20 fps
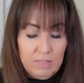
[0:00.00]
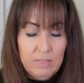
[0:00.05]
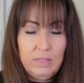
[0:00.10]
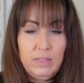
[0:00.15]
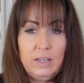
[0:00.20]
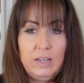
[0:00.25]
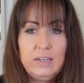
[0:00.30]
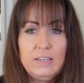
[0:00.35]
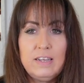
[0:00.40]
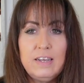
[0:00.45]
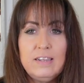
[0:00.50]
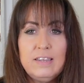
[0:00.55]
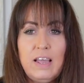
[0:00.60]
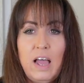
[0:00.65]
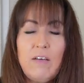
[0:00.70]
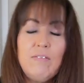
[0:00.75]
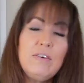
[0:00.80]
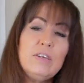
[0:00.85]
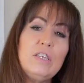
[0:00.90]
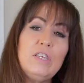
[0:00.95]
It does
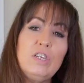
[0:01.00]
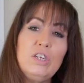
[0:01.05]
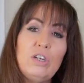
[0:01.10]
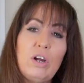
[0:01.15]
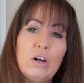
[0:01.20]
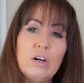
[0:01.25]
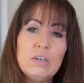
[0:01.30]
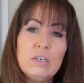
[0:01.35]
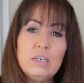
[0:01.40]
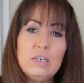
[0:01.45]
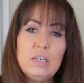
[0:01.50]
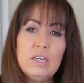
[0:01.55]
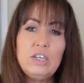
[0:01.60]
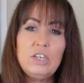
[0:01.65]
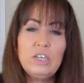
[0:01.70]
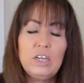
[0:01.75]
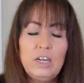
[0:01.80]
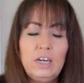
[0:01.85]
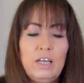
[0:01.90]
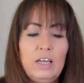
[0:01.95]
have a star
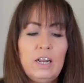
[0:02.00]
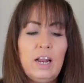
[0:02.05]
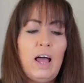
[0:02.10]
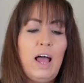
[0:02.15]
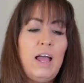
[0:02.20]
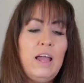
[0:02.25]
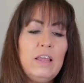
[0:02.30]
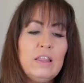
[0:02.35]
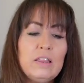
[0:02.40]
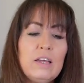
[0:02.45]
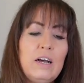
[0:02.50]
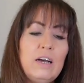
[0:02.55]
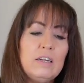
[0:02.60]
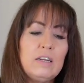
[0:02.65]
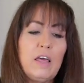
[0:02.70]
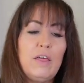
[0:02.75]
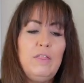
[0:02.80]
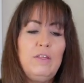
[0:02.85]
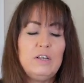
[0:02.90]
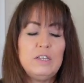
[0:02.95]
stitch in it. I
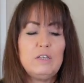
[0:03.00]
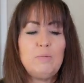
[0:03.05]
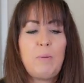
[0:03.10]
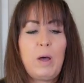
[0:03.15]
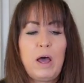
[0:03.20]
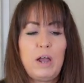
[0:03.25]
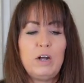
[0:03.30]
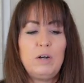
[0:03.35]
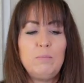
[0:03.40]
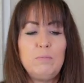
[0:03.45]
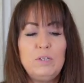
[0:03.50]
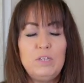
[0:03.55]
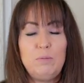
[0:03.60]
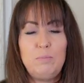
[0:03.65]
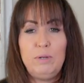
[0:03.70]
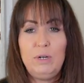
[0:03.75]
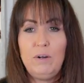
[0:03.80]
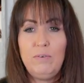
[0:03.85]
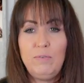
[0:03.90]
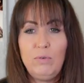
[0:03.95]
thought this pattern was
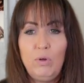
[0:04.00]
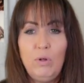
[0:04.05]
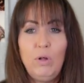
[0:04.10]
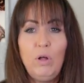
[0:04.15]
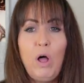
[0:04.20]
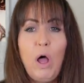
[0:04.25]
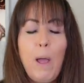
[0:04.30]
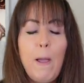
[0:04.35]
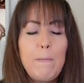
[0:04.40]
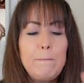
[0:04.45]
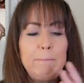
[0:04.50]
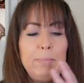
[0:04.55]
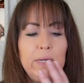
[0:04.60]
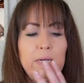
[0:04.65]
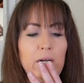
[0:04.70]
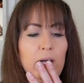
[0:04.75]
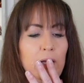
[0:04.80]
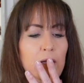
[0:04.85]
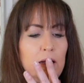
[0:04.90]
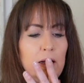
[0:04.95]
beautiful
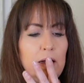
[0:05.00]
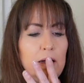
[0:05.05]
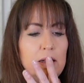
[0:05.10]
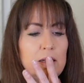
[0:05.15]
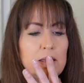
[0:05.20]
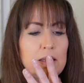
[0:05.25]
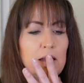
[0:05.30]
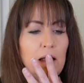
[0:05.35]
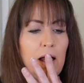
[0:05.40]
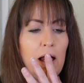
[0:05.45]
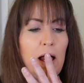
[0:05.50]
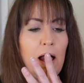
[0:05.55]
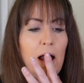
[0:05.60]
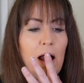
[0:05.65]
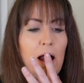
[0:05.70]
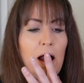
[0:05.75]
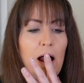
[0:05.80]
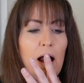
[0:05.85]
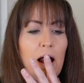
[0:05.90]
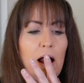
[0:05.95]
because
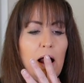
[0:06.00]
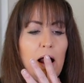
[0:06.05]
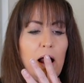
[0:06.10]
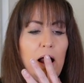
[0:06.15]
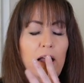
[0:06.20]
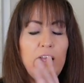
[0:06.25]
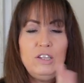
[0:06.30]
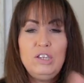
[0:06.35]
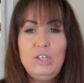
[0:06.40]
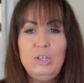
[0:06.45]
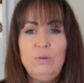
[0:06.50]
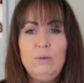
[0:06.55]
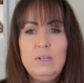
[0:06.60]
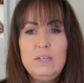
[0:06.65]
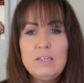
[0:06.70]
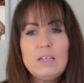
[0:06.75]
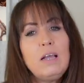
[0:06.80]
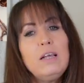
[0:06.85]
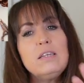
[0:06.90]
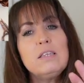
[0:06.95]
as soon
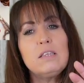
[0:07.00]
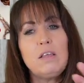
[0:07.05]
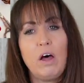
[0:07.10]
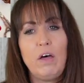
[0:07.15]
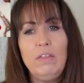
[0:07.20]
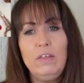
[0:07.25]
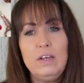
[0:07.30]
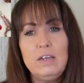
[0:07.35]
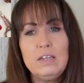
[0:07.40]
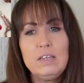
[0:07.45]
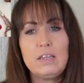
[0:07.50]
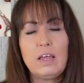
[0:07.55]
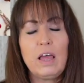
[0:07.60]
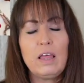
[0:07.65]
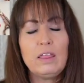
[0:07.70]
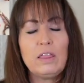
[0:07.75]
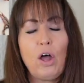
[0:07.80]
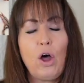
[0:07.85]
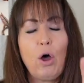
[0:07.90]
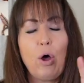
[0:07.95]
as I saw this, I
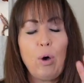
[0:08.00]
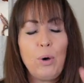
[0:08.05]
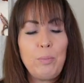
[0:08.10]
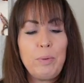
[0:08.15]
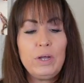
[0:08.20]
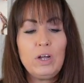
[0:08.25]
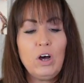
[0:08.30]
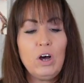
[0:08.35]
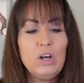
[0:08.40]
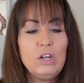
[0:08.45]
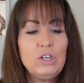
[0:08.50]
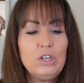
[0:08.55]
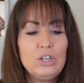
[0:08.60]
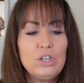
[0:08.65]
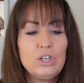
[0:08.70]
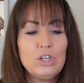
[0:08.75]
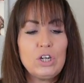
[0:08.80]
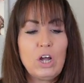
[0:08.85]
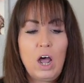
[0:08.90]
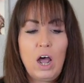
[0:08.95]
thought, oh my
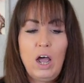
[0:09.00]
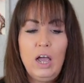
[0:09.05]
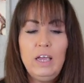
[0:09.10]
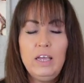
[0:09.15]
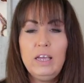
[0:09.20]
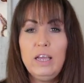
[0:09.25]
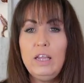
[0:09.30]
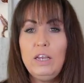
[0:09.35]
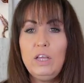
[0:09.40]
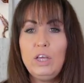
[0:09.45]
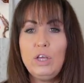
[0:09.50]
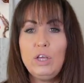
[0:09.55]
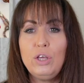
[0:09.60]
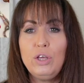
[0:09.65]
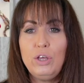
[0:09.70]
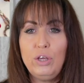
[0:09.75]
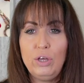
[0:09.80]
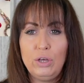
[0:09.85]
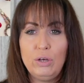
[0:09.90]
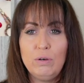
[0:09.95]
gosh, I can
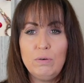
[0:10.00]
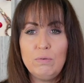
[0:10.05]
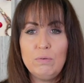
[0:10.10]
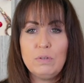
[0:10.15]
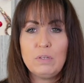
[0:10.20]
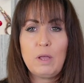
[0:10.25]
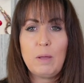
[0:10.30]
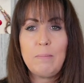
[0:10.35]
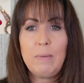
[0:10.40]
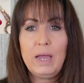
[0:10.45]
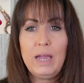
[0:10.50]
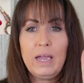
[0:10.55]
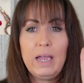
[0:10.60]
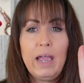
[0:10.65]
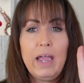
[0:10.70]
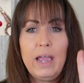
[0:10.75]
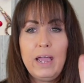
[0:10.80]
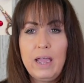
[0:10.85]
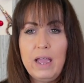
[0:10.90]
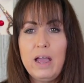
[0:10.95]
use my
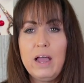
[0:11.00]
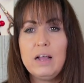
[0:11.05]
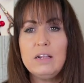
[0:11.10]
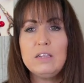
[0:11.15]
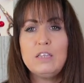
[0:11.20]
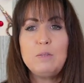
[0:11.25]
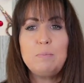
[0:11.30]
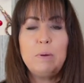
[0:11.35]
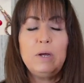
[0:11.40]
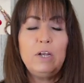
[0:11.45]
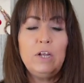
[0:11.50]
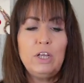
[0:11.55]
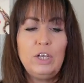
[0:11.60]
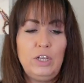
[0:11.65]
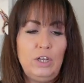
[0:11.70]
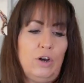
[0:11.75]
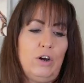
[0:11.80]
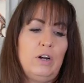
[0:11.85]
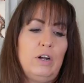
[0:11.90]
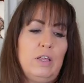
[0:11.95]
hand spun
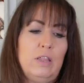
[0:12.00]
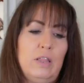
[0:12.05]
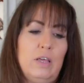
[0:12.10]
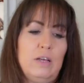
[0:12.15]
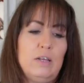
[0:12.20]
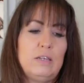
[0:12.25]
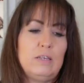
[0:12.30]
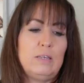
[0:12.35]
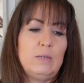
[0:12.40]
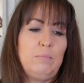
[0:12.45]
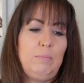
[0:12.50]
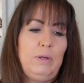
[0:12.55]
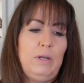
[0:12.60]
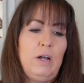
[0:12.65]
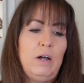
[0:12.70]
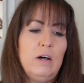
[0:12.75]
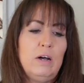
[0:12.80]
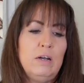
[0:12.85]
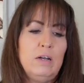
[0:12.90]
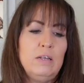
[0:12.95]
yarn in this
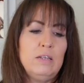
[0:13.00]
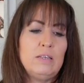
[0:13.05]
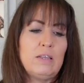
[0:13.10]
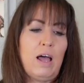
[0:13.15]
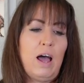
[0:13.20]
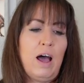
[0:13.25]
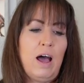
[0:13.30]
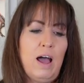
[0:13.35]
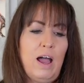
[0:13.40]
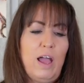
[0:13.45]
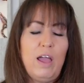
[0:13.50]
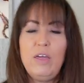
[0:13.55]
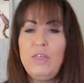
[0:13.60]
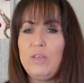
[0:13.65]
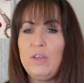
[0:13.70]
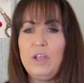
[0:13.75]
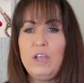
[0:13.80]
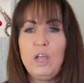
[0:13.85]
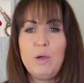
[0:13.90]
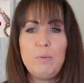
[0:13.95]
because I
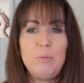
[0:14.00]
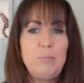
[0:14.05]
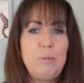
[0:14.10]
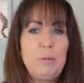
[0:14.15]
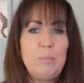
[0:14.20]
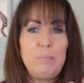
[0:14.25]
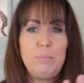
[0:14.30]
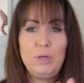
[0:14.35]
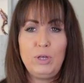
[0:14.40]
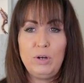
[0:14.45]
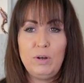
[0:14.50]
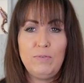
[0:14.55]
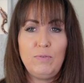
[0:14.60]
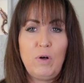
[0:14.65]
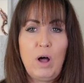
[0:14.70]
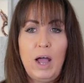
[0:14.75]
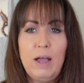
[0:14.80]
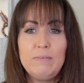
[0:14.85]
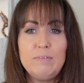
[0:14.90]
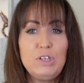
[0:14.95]
think it would be
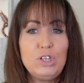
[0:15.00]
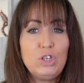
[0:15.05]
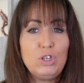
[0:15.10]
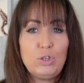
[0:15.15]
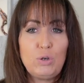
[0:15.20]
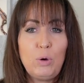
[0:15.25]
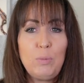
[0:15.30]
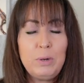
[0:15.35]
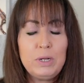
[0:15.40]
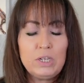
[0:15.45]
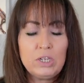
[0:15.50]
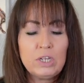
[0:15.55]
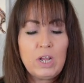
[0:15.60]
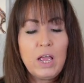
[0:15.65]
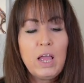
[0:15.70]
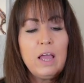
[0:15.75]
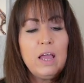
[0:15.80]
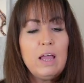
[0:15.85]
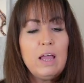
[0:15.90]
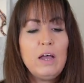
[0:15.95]
beautiful. I have so much
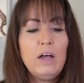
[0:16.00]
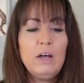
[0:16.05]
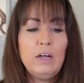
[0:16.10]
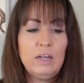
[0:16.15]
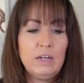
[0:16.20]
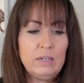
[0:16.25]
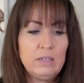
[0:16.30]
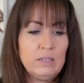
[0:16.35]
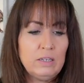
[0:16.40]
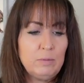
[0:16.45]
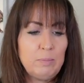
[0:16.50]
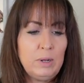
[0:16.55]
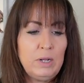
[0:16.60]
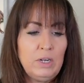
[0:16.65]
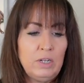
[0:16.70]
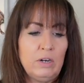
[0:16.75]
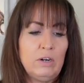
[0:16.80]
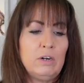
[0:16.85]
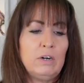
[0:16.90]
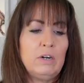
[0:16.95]
hand
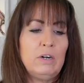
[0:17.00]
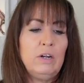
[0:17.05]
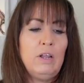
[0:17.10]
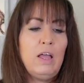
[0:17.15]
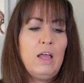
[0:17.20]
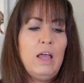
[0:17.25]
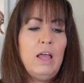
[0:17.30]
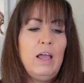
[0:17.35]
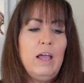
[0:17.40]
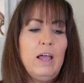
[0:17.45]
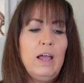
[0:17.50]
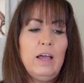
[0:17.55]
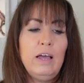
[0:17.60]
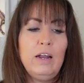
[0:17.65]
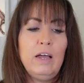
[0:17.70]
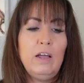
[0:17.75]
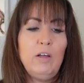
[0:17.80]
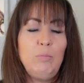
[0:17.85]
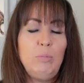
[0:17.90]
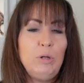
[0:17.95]
spun yarn, and
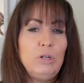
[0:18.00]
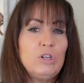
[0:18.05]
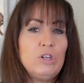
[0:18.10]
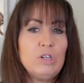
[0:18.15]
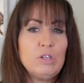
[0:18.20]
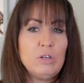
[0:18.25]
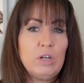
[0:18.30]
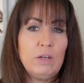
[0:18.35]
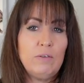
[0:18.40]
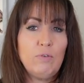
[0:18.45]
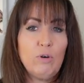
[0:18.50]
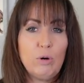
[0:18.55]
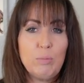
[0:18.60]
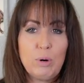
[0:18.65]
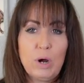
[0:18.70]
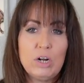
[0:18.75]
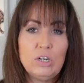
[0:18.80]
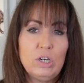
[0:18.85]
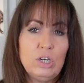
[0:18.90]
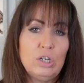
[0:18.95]
I've been just looking for a
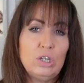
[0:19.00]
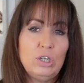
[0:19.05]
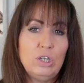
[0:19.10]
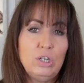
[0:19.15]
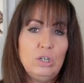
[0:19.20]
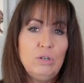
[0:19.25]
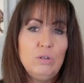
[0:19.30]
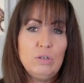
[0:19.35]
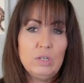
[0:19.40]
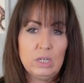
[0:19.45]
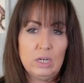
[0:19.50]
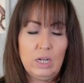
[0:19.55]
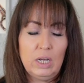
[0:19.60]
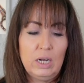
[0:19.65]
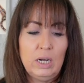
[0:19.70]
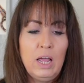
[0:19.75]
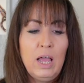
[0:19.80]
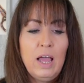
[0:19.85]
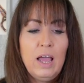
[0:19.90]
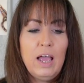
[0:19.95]
project to use it
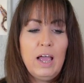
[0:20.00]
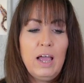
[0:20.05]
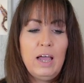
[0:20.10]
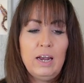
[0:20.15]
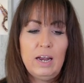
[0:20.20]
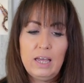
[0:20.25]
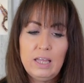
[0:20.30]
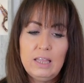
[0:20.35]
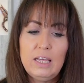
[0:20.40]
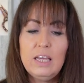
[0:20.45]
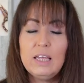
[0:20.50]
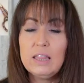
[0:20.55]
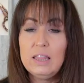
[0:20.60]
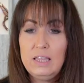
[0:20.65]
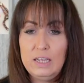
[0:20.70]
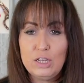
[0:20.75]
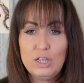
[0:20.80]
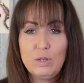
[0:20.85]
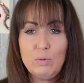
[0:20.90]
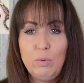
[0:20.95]
in, and I think
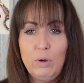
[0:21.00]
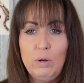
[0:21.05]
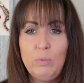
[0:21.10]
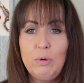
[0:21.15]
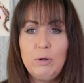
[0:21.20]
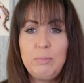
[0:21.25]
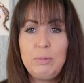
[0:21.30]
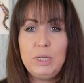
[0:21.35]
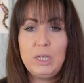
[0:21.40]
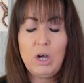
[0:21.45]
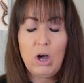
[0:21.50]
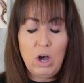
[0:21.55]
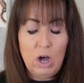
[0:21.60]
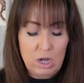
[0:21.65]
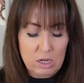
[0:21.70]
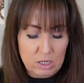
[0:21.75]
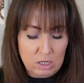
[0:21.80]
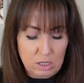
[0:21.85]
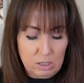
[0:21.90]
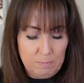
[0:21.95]
this one would be
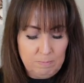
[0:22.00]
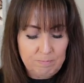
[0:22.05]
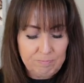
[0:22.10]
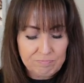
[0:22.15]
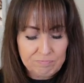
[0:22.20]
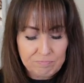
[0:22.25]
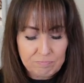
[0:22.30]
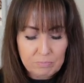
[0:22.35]
awesome.